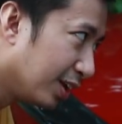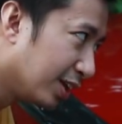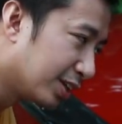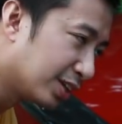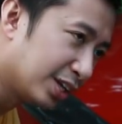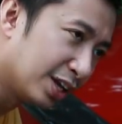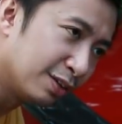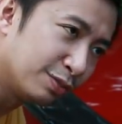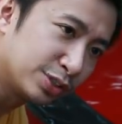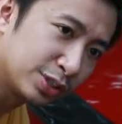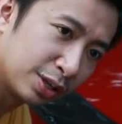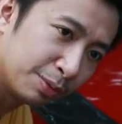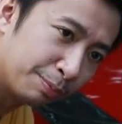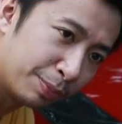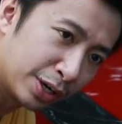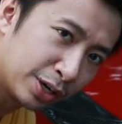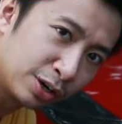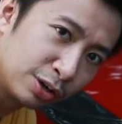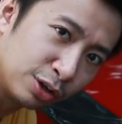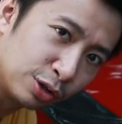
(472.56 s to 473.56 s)
It gives a
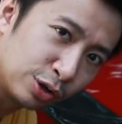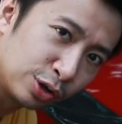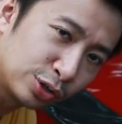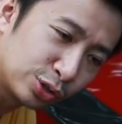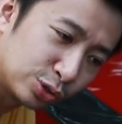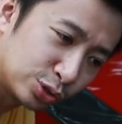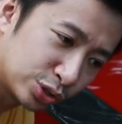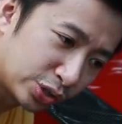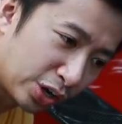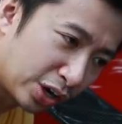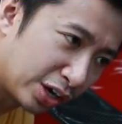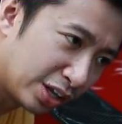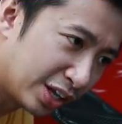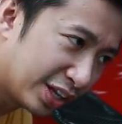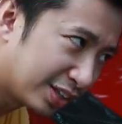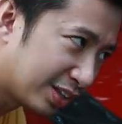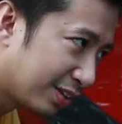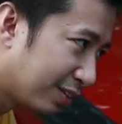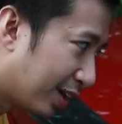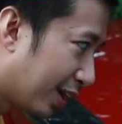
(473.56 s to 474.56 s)
better look to
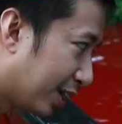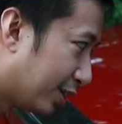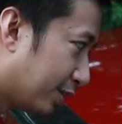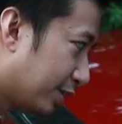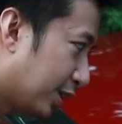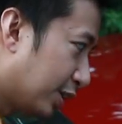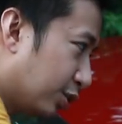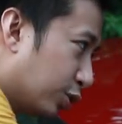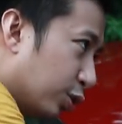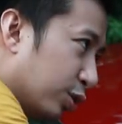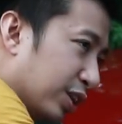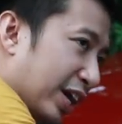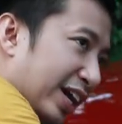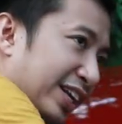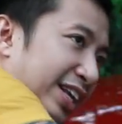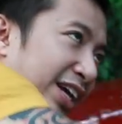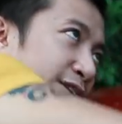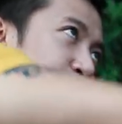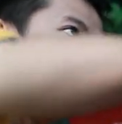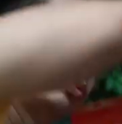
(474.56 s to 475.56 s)
Scarlett. I really don't
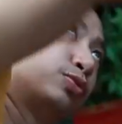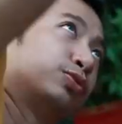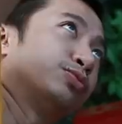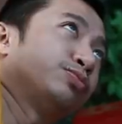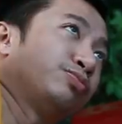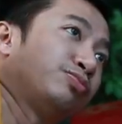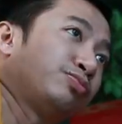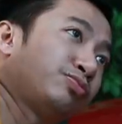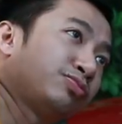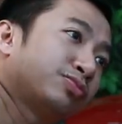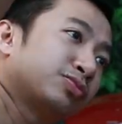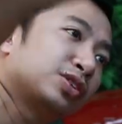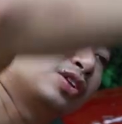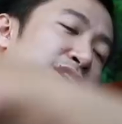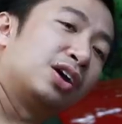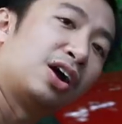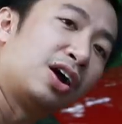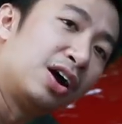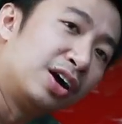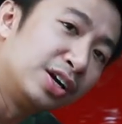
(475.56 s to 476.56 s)
like that
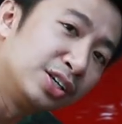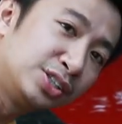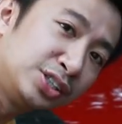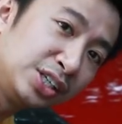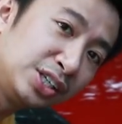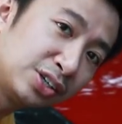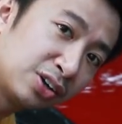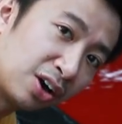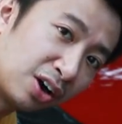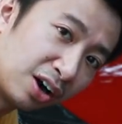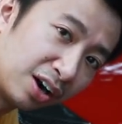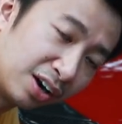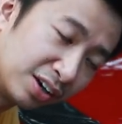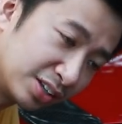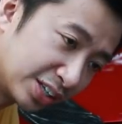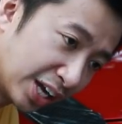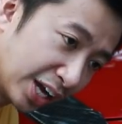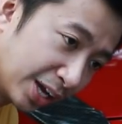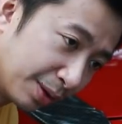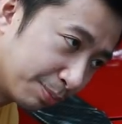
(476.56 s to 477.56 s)
RC
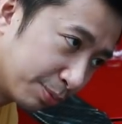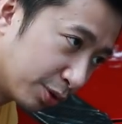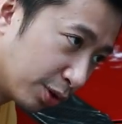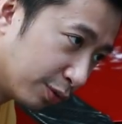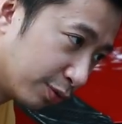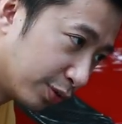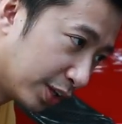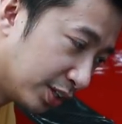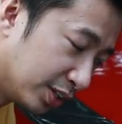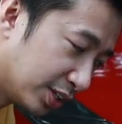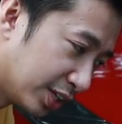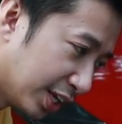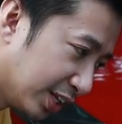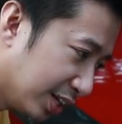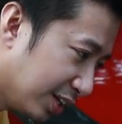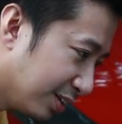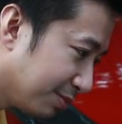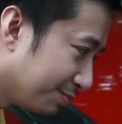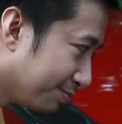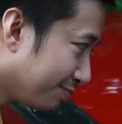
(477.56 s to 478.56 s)
car type of
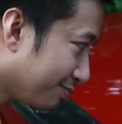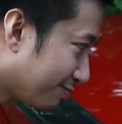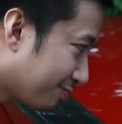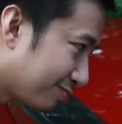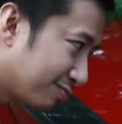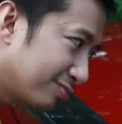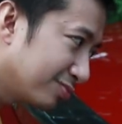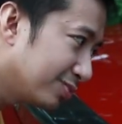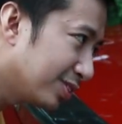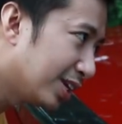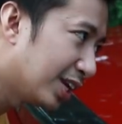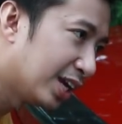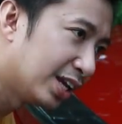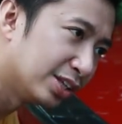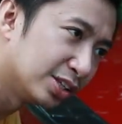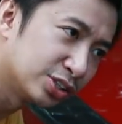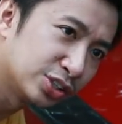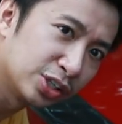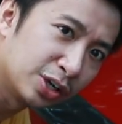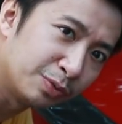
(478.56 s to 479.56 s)
antenna,
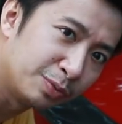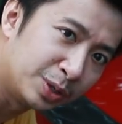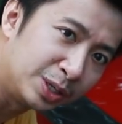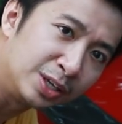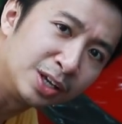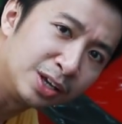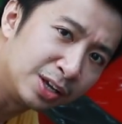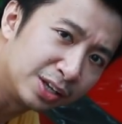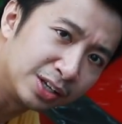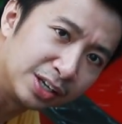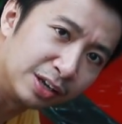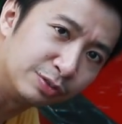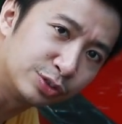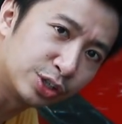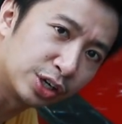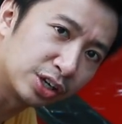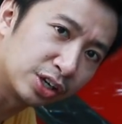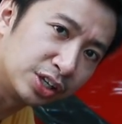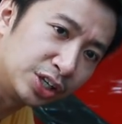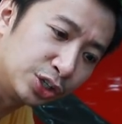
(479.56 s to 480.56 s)
and the stubby
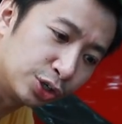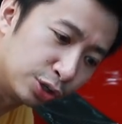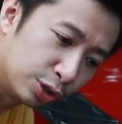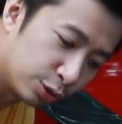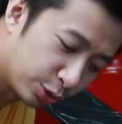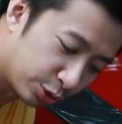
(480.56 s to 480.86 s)
gives her a cleaner